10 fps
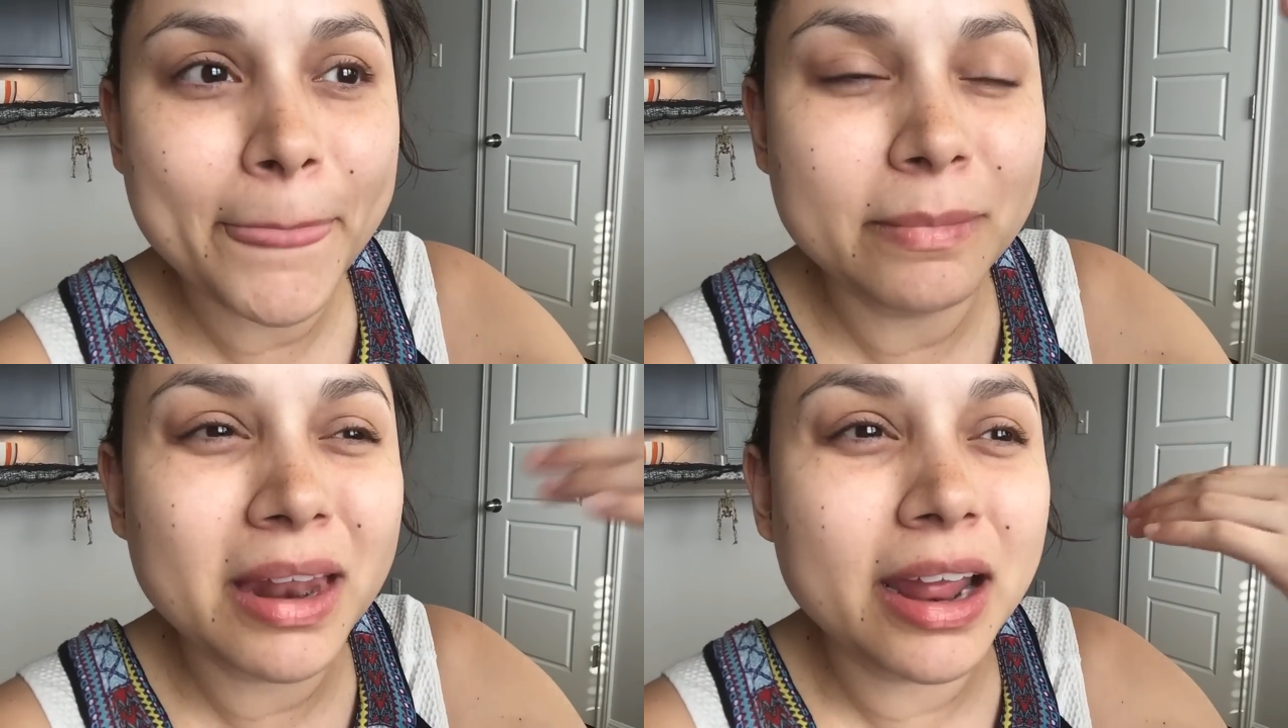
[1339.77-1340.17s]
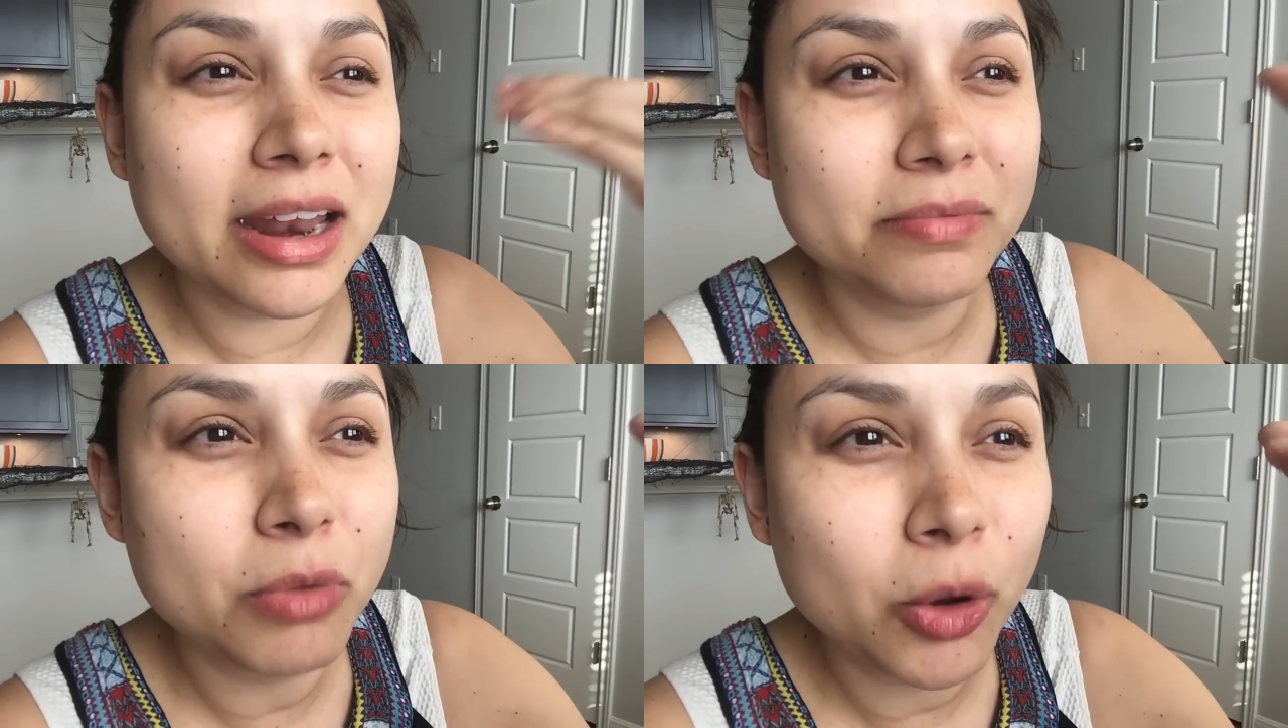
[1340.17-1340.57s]
I mean, I
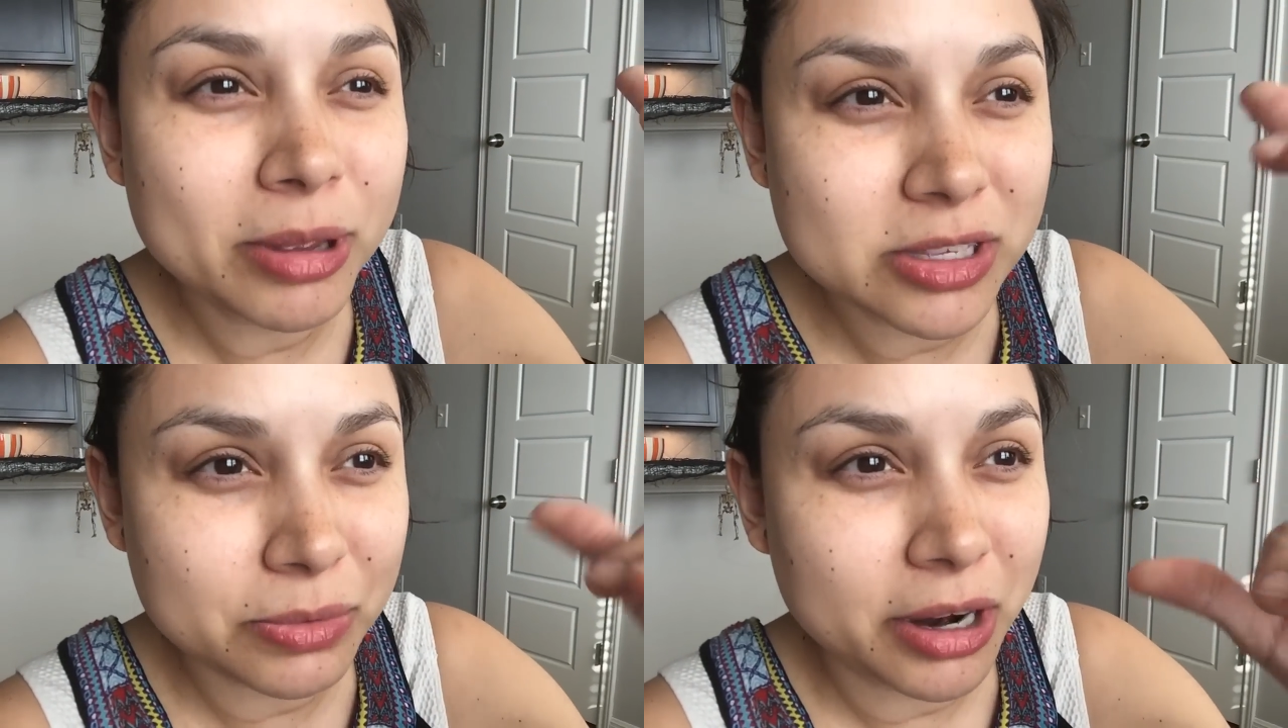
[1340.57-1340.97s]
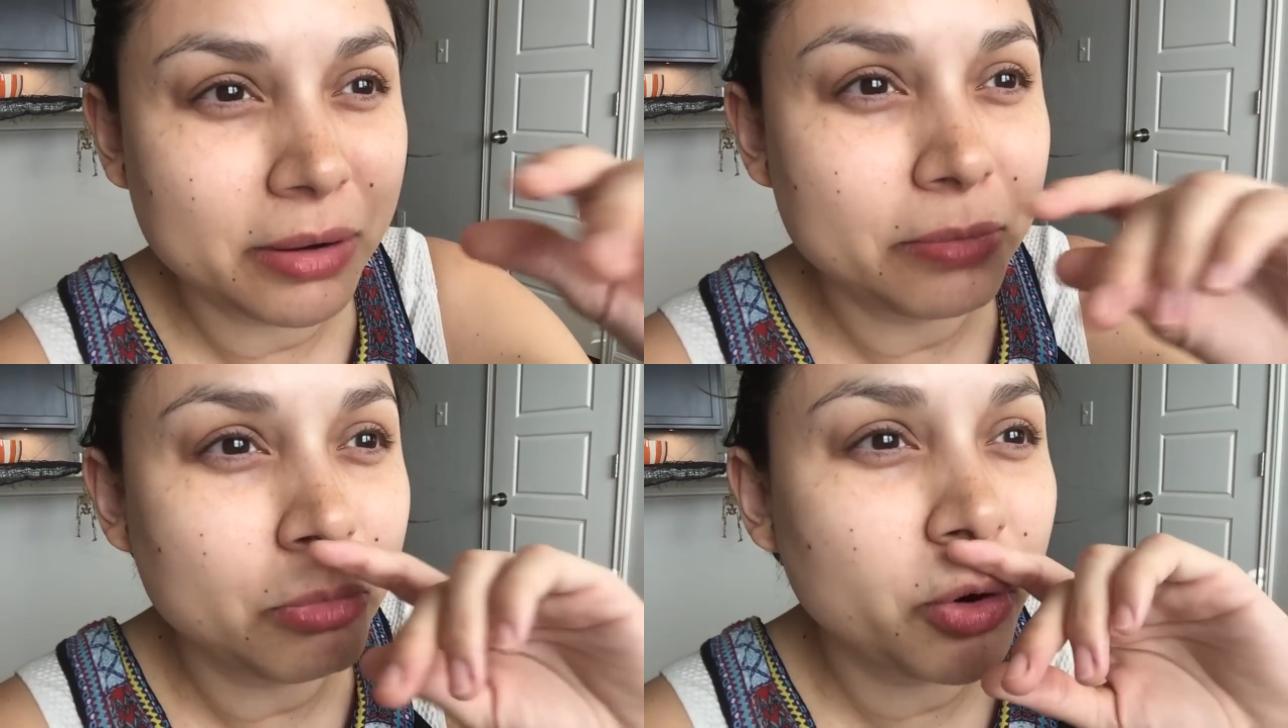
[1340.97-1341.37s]
had moments
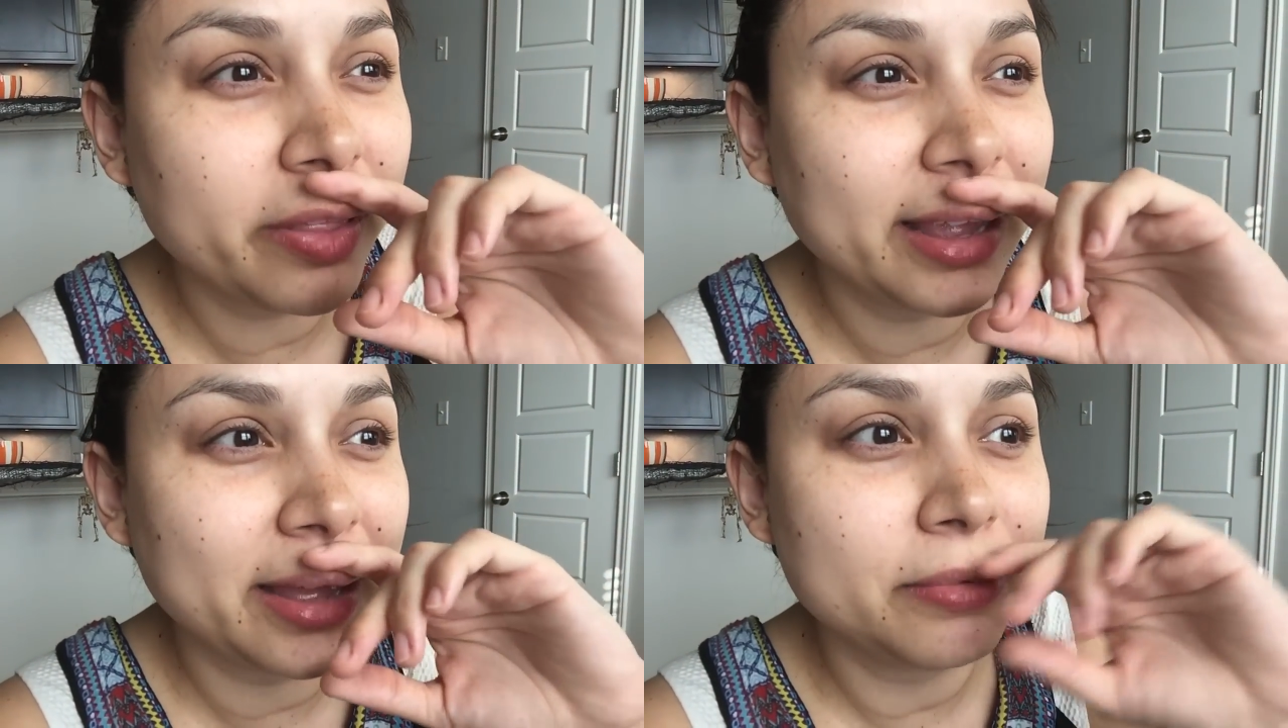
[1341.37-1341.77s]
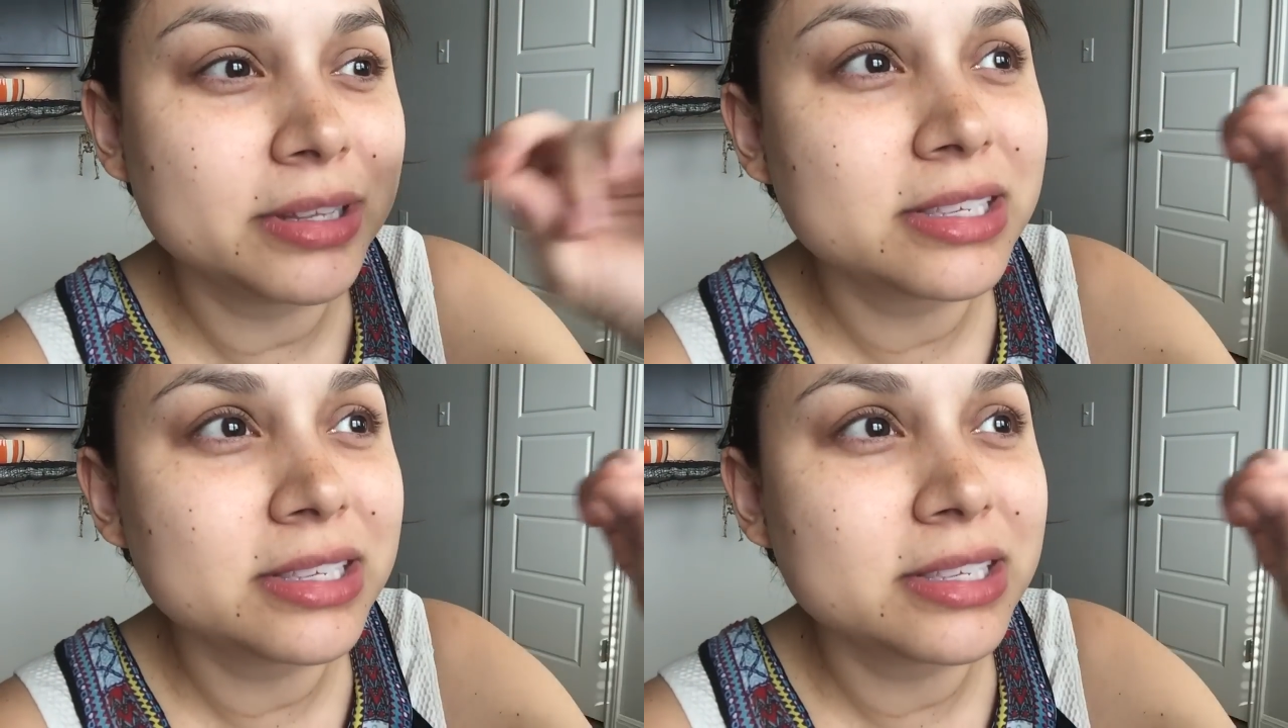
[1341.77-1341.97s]
where more like I